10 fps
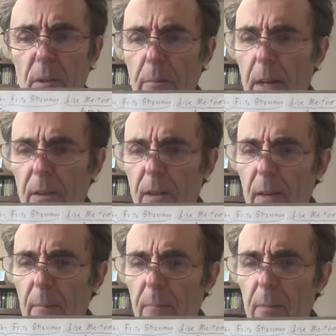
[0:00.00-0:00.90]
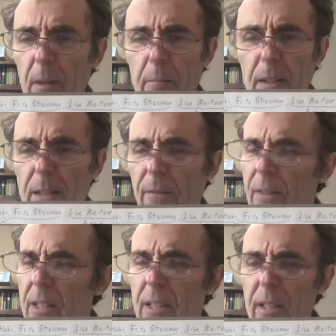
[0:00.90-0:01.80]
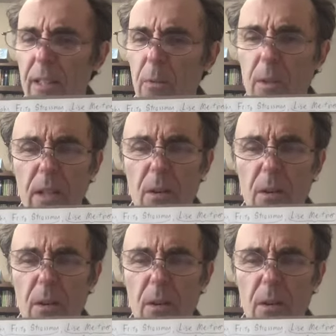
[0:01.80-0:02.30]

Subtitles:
with barium. But as physicists, we know